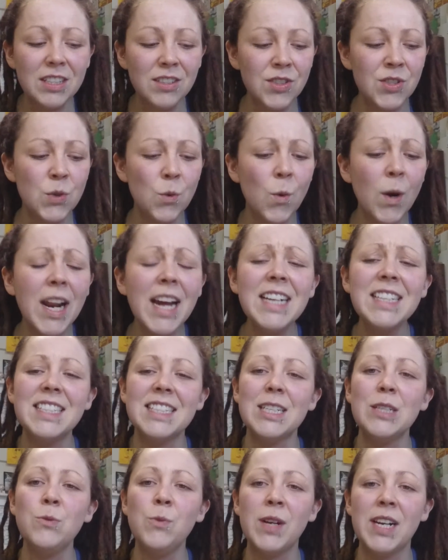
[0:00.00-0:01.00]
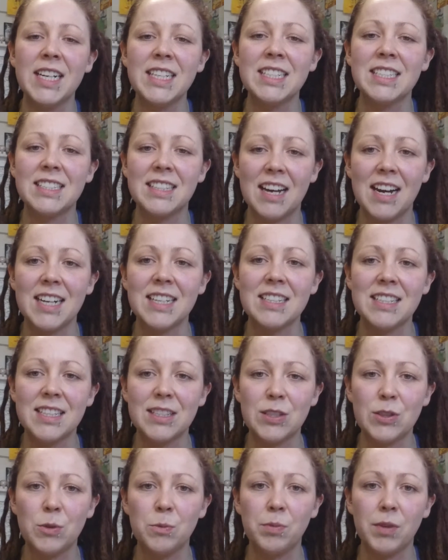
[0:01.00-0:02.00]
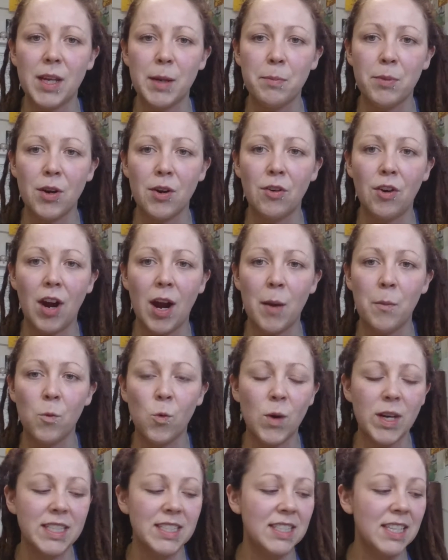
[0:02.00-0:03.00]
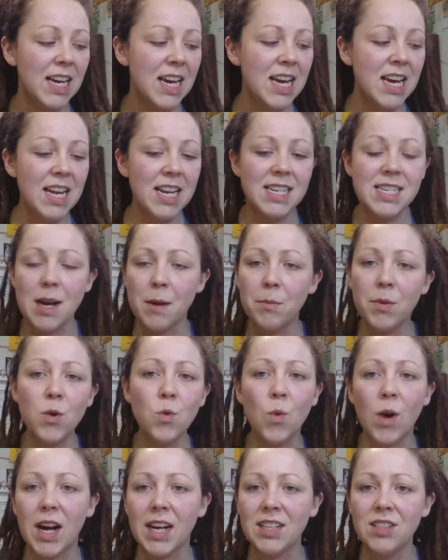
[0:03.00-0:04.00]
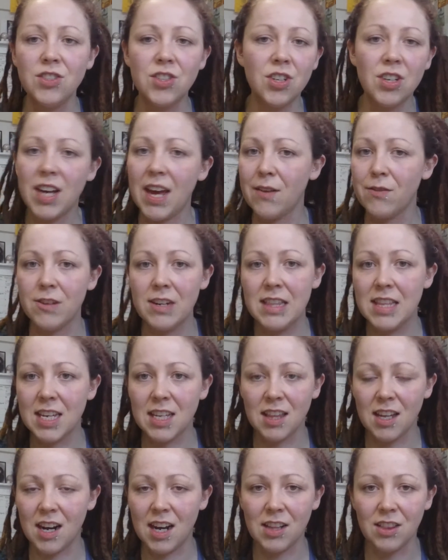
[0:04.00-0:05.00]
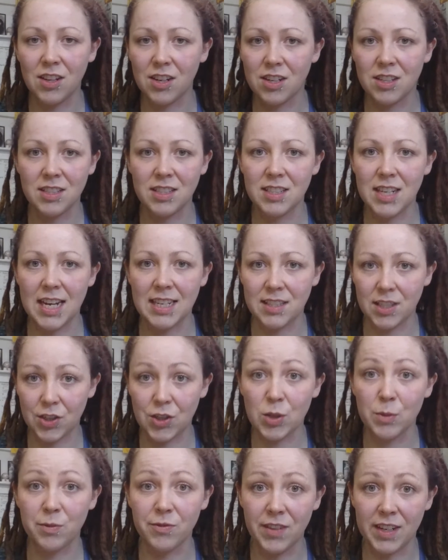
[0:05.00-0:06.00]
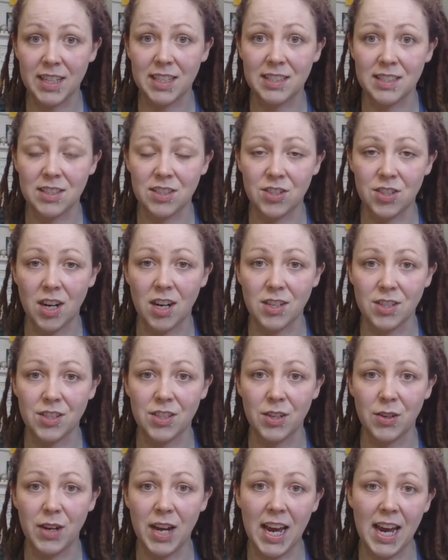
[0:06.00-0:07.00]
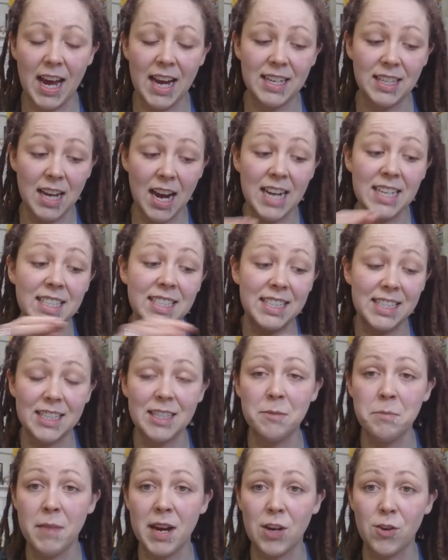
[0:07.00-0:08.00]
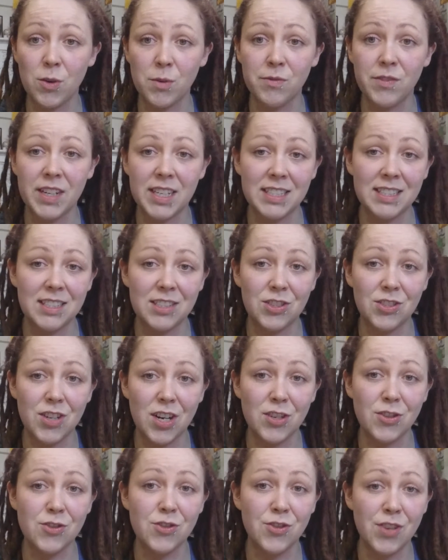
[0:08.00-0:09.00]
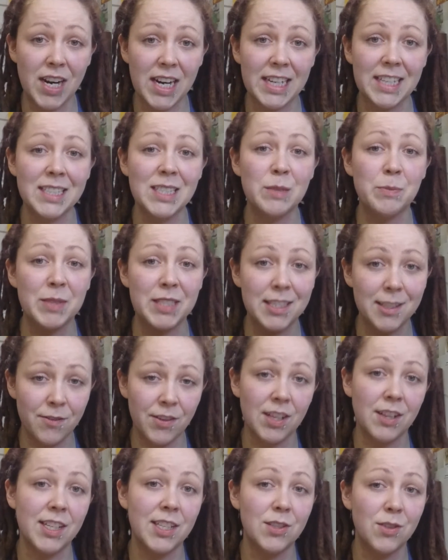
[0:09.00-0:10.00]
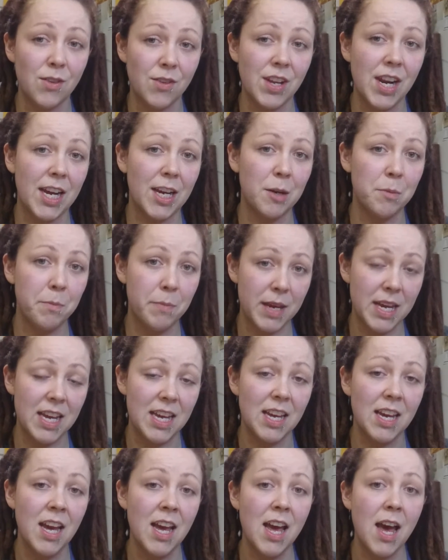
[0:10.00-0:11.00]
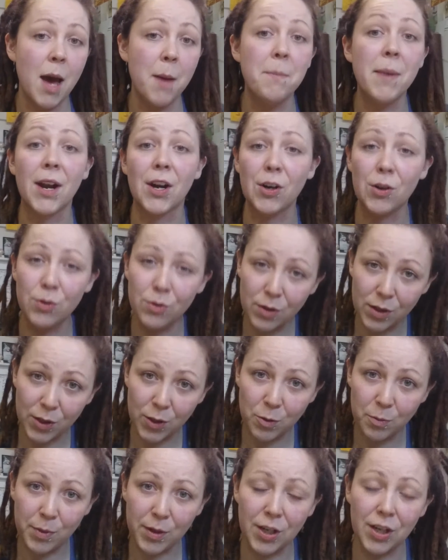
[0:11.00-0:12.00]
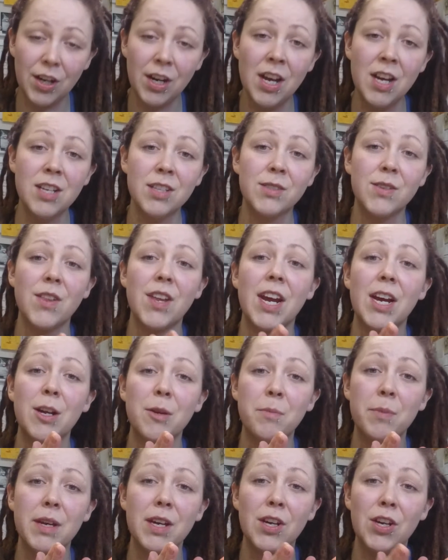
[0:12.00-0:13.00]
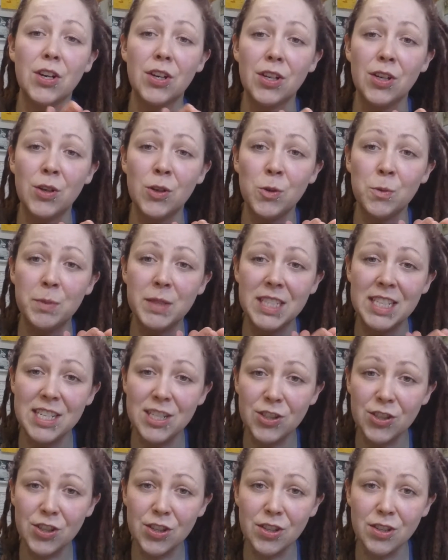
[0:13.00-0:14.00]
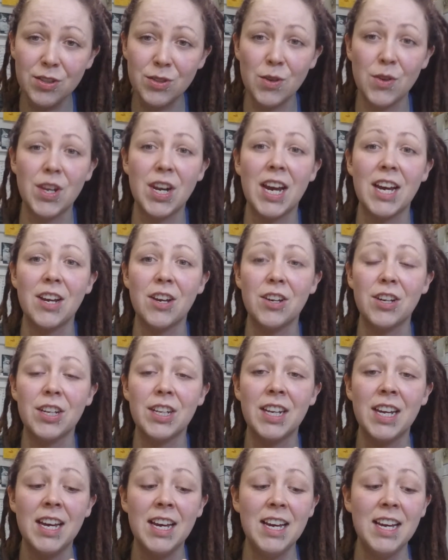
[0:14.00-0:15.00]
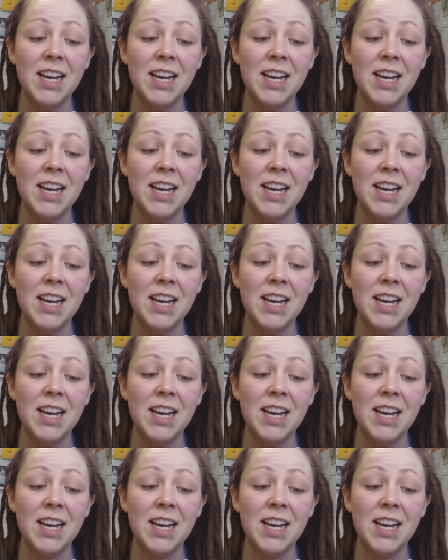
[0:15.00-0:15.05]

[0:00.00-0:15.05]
So what I did when I designed this Hoop Play program was, number one, took everything that I learned as a group fitness instructor, okay? I did my group fitness instructor training specifically so that I could be a better hula hooper, so that I could be a good hoop teacher, so that I could